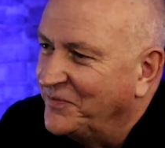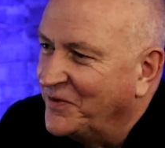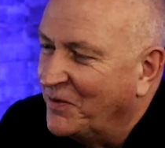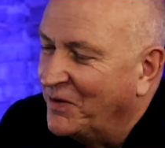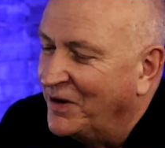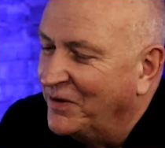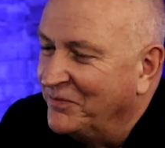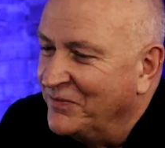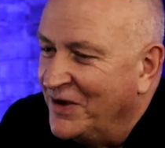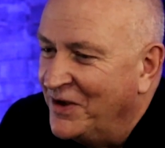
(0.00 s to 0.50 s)

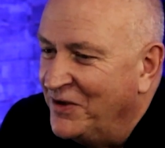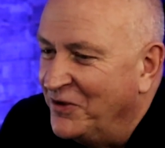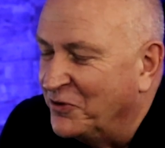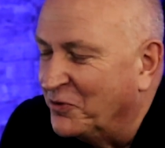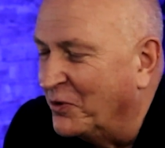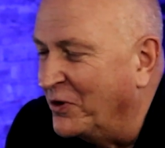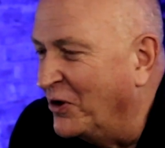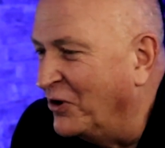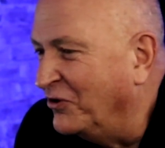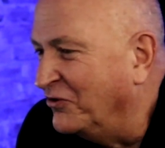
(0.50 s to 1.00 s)
well,
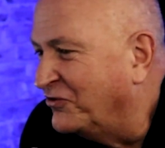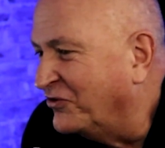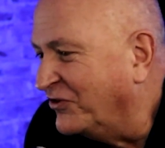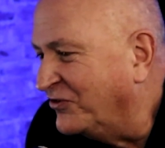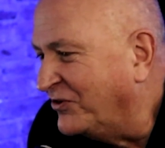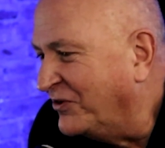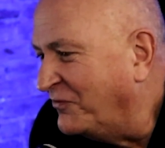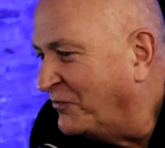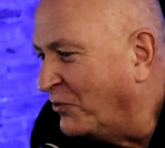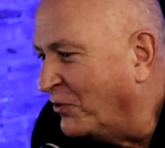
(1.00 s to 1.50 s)

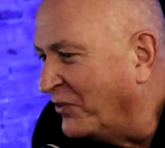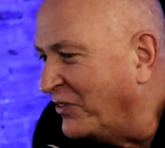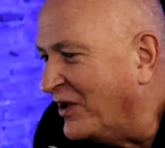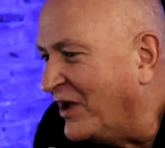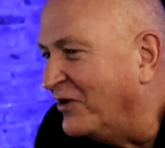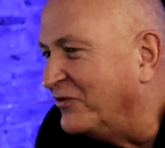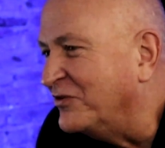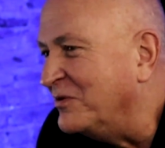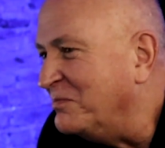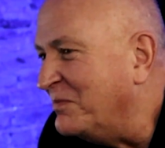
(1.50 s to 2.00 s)

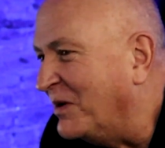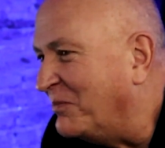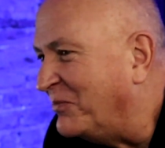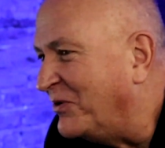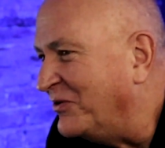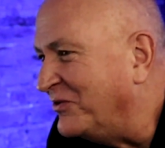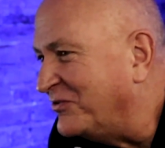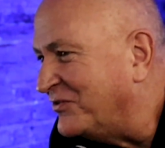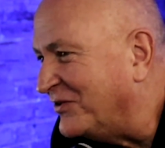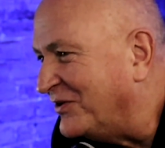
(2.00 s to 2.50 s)
364,000
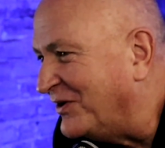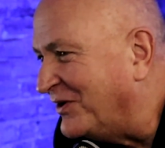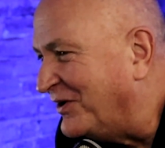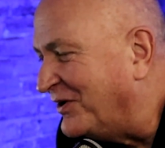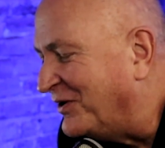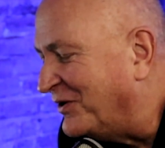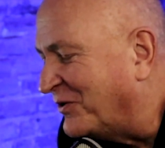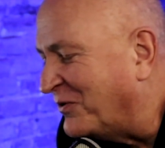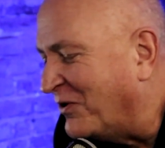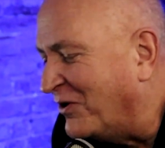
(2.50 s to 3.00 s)
members
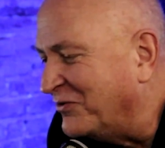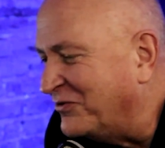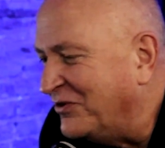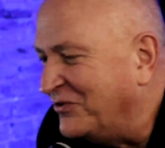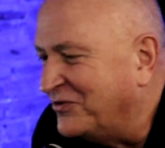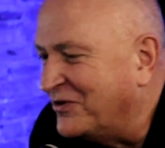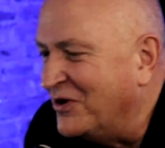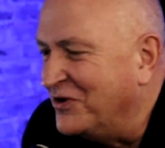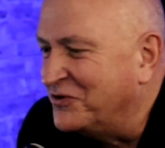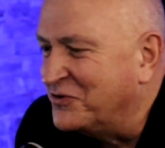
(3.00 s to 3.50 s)
across
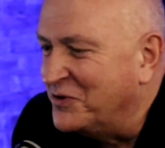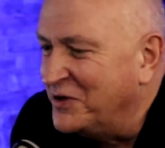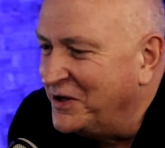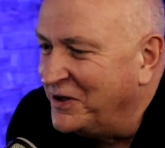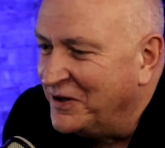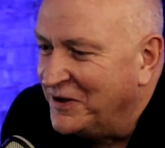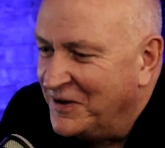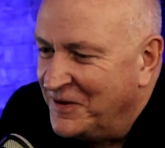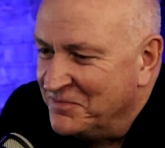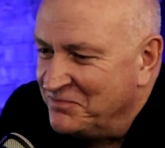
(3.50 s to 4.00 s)
this country,
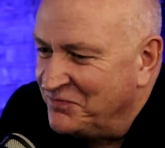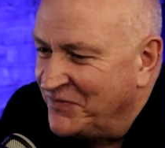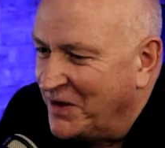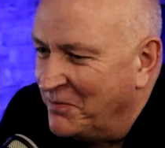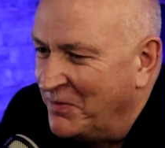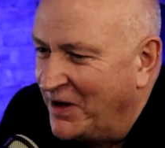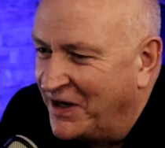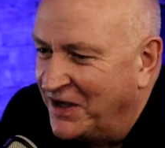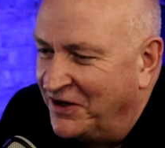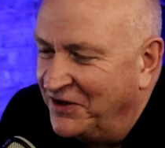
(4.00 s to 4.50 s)

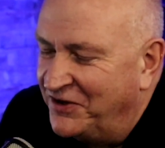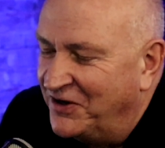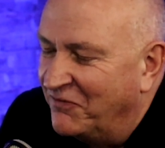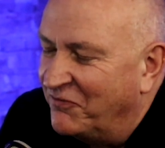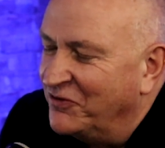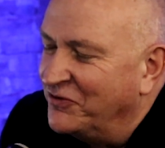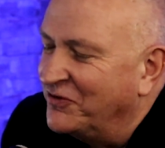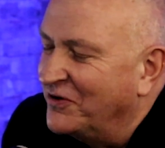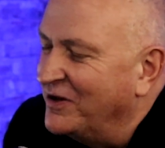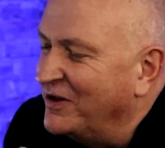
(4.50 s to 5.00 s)
making a
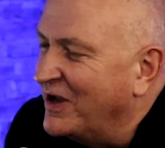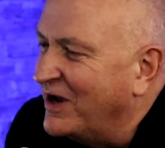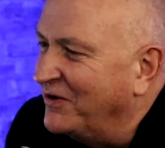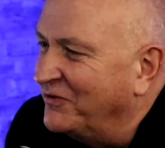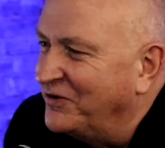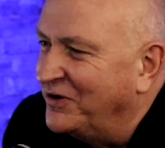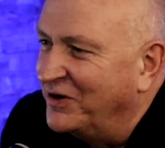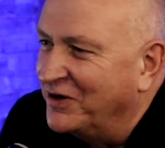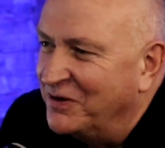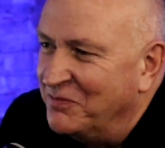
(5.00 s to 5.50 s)
difference in the
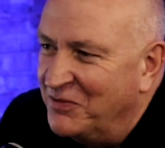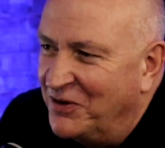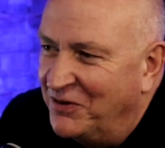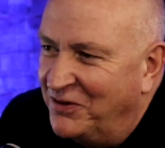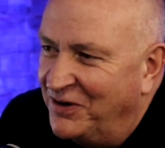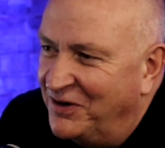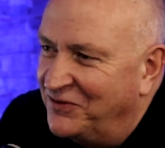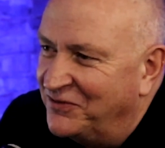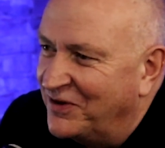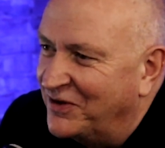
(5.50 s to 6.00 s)
lives of their
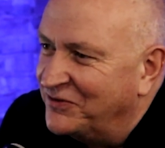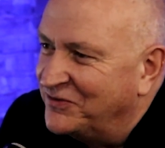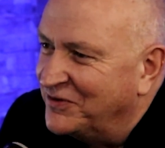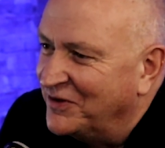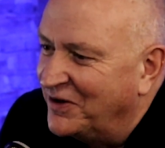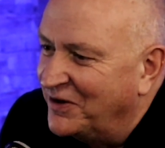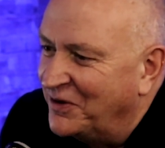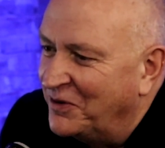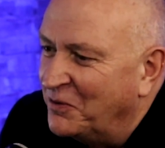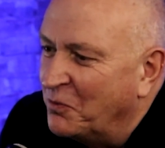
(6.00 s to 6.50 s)
communities. That's
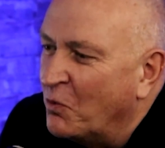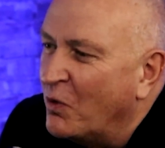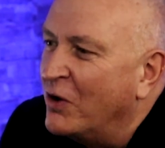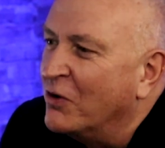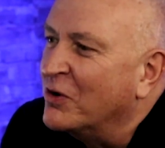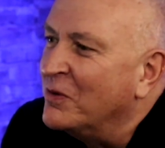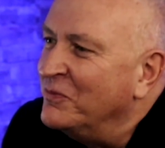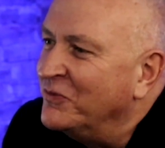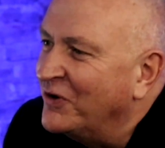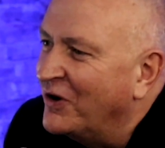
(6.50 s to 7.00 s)

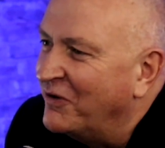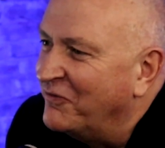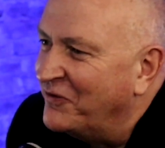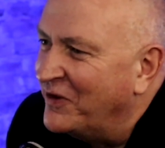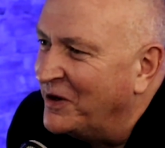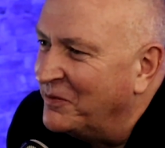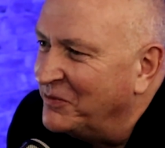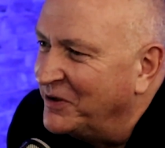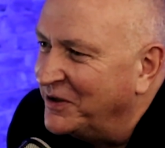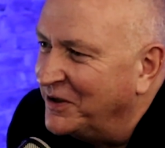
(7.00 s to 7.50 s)
welcome to our
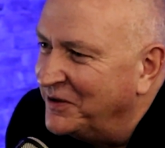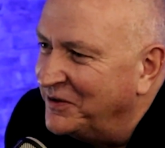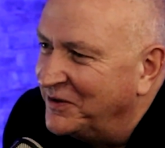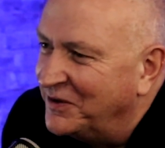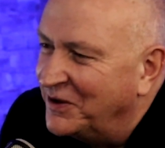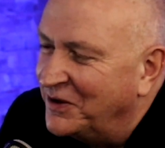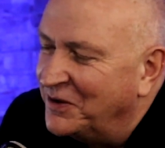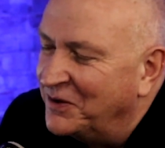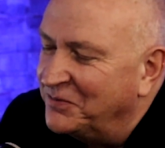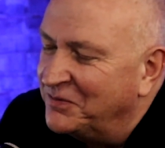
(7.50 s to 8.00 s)
family, and
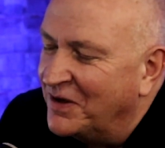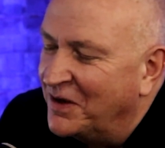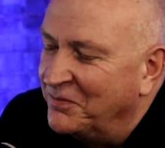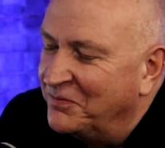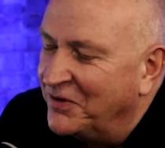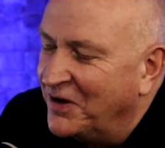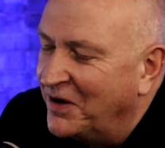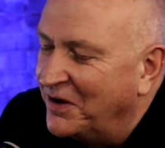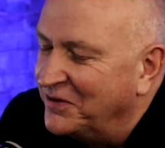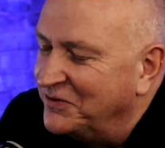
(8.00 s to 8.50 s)

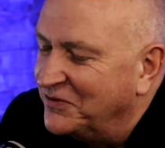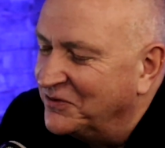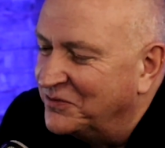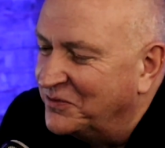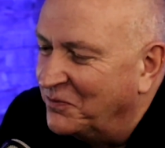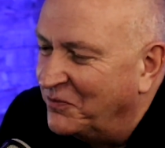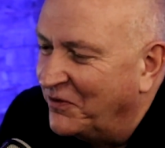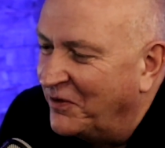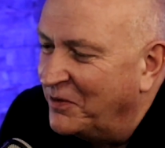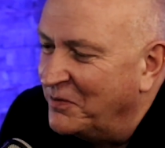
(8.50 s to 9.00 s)

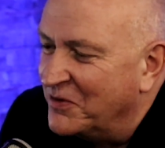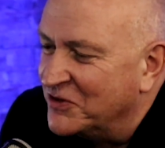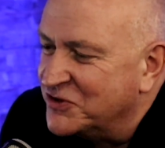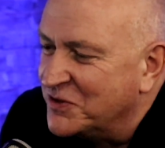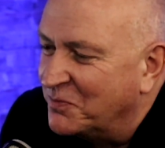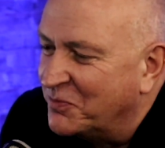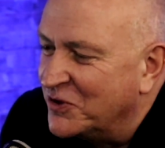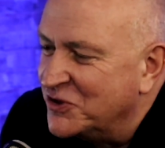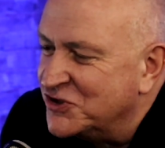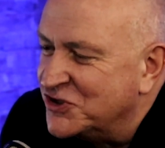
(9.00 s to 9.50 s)
just very much
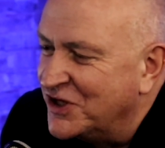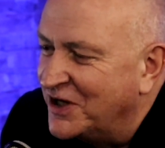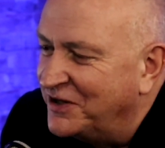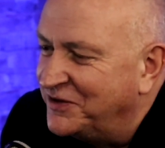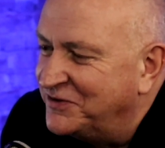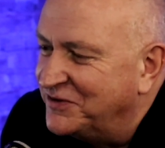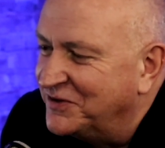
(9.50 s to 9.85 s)
appreciate